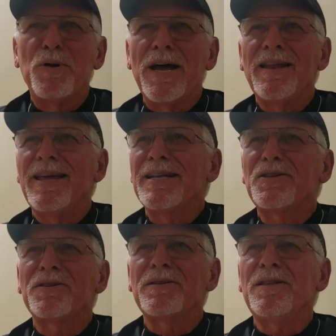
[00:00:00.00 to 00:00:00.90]
but
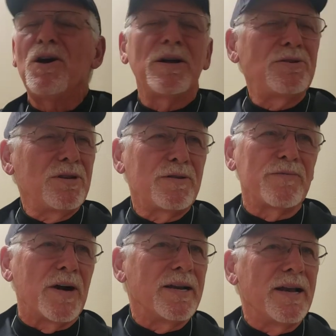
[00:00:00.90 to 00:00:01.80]
it's no, it's just
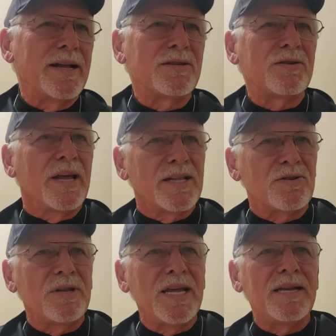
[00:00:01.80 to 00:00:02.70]
fun and it's
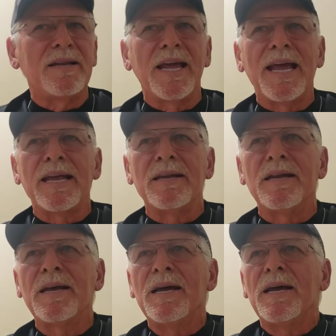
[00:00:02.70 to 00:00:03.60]
it's neat and
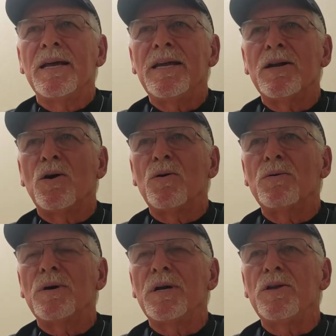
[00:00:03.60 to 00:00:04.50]
you
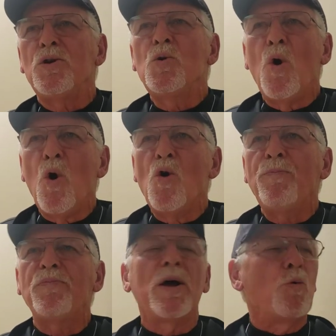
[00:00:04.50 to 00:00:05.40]
know, you hope
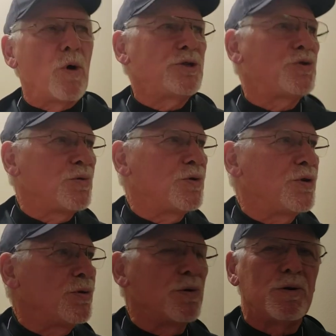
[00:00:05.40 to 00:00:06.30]
that what you
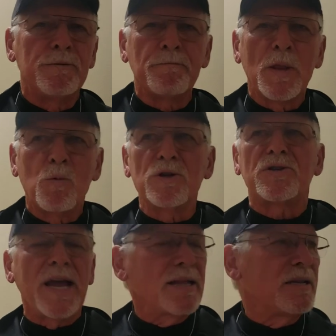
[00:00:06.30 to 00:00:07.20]
do will
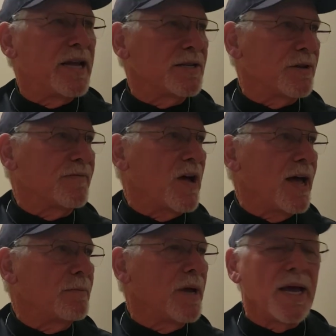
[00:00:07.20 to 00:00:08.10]
stand the test of time,
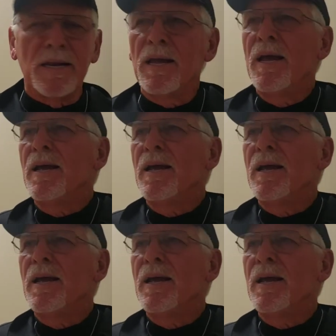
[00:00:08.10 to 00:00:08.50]
and